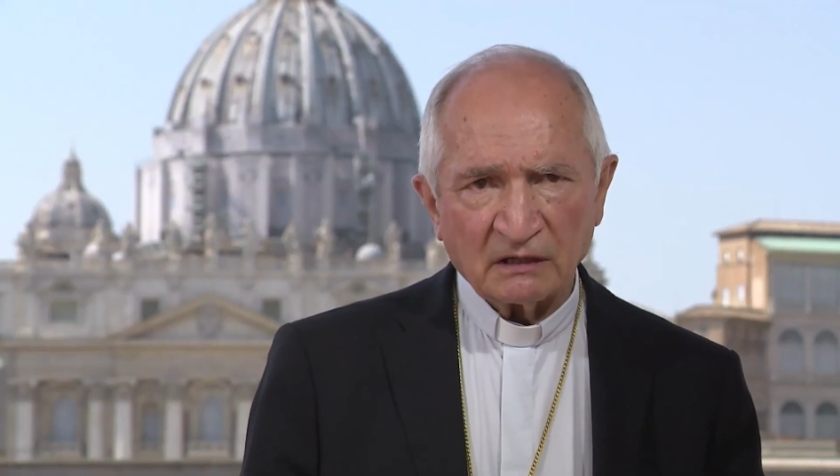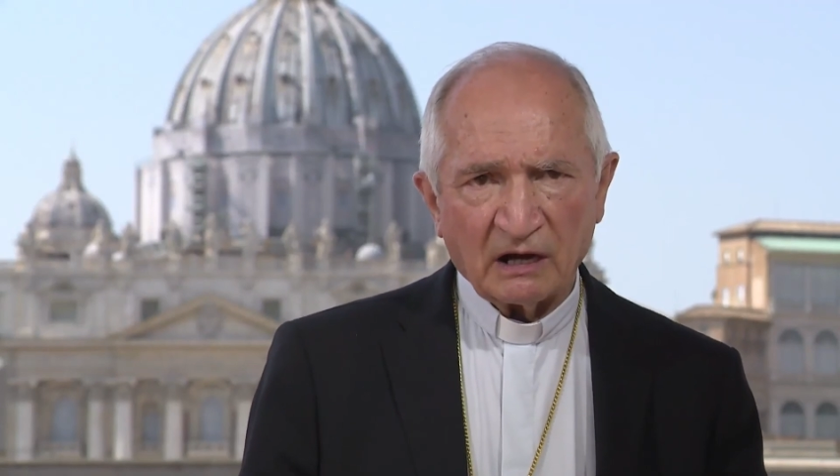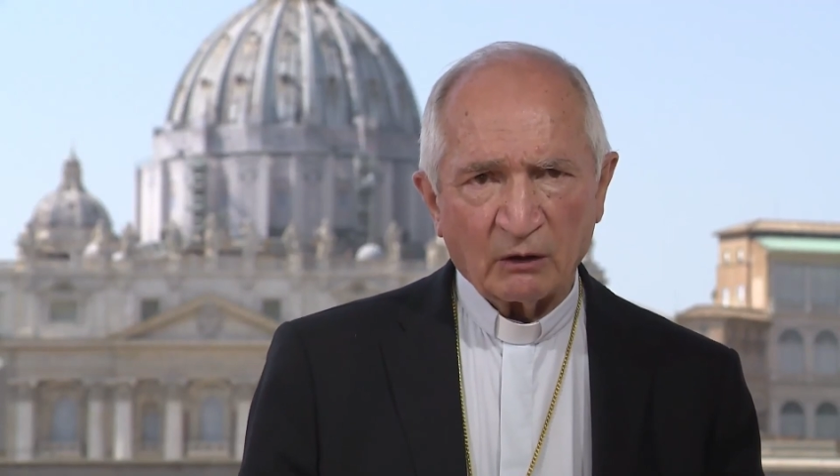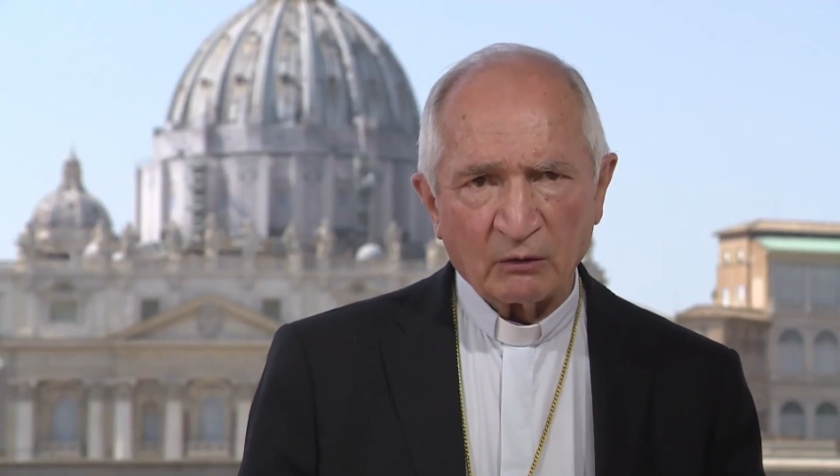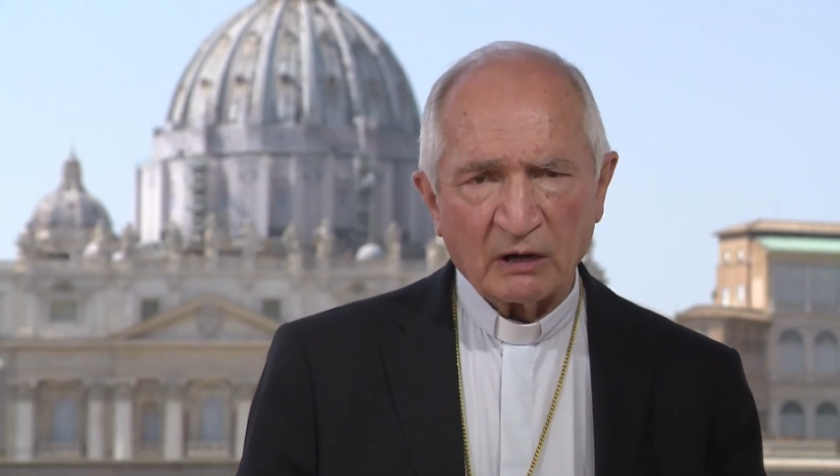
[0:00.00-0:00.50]

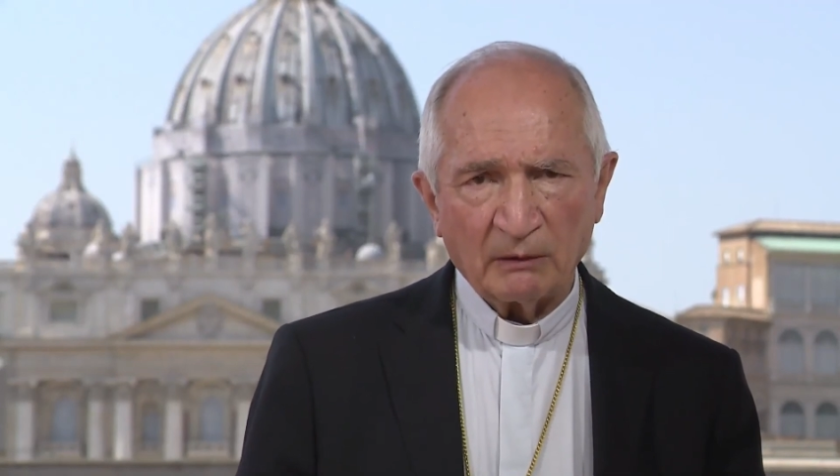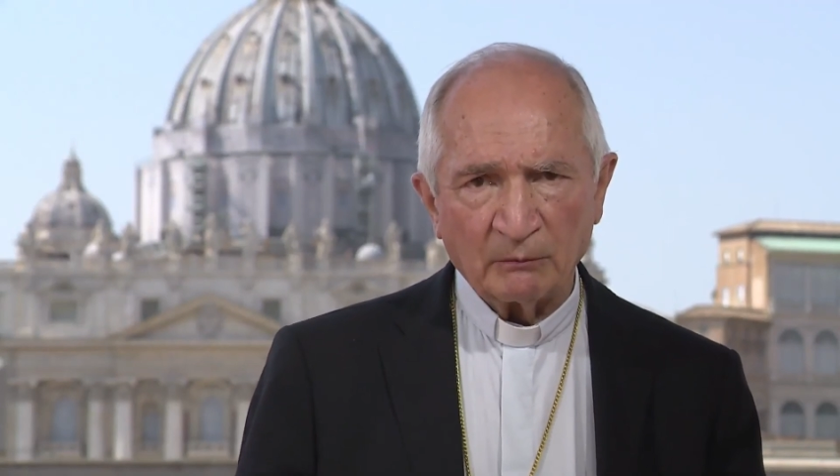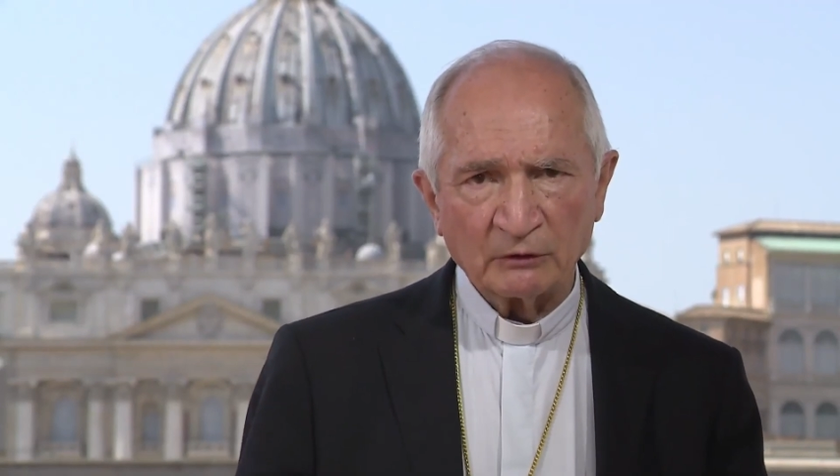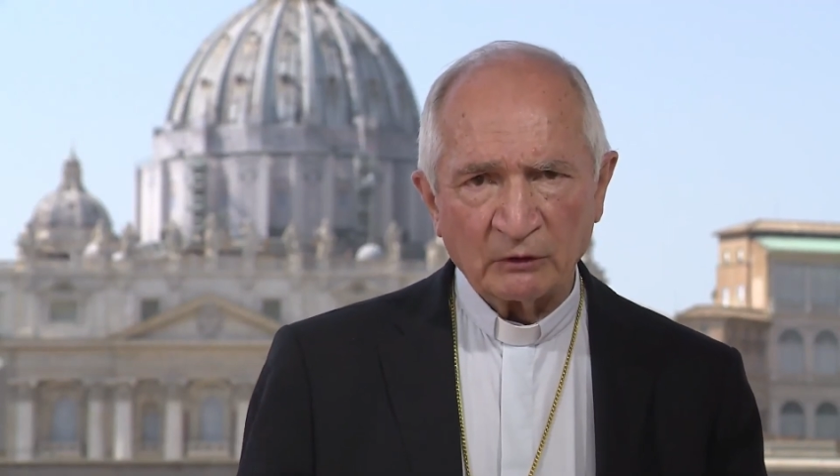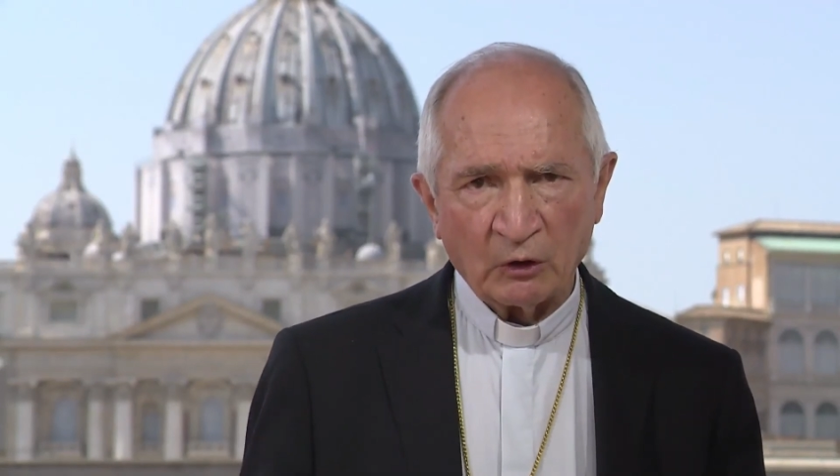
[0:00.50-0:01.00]
our
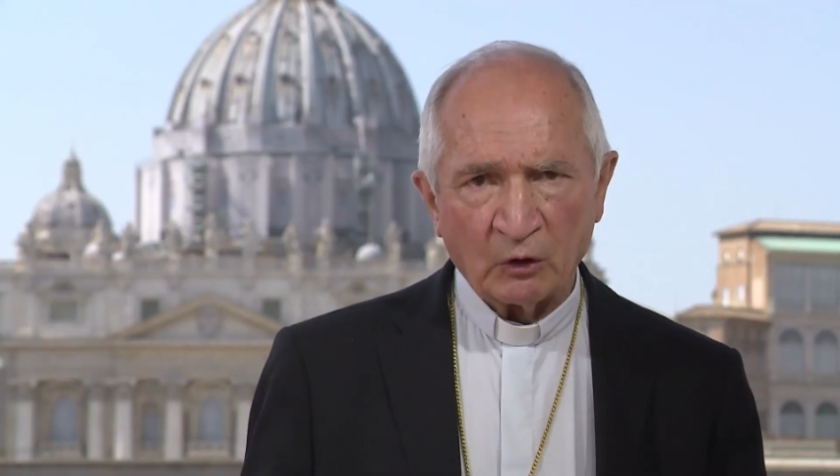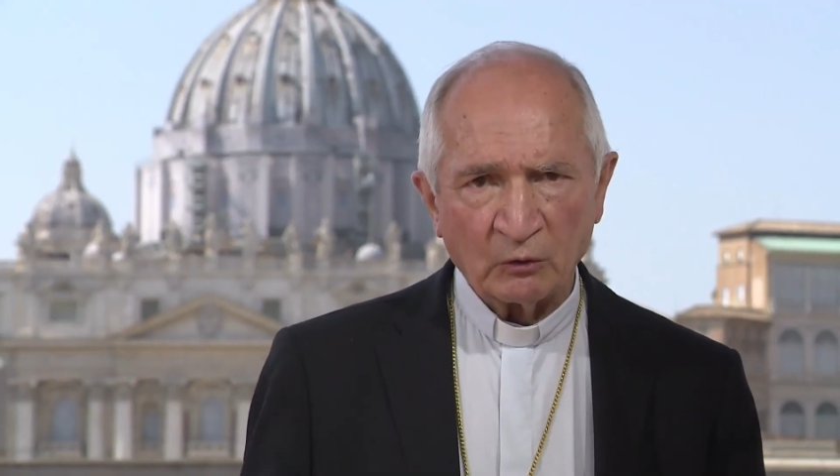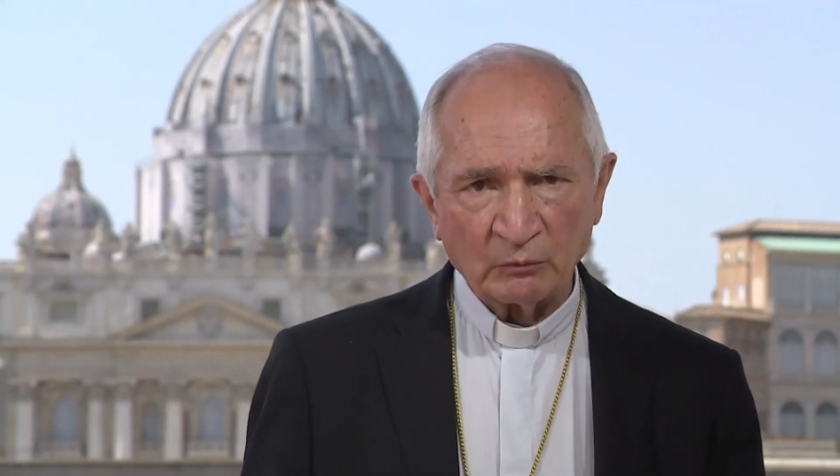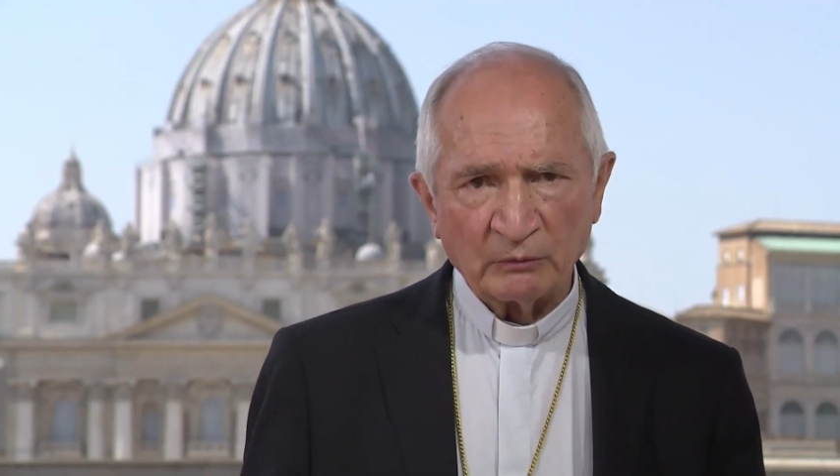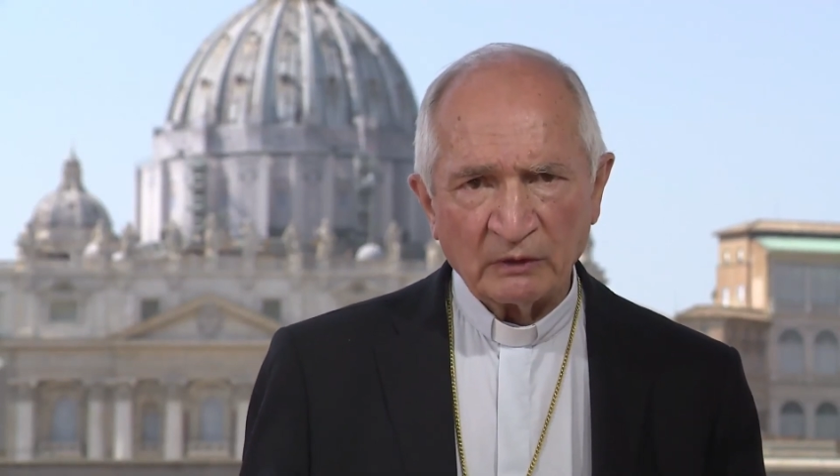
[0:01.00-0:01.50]
common
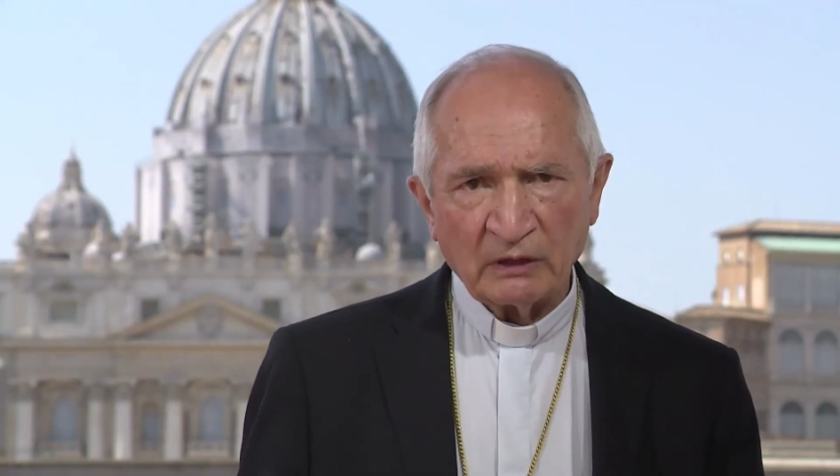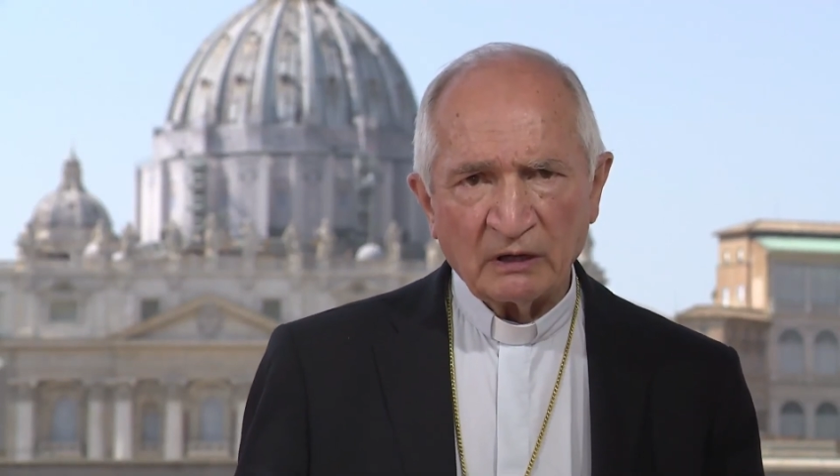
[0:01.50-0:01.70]
home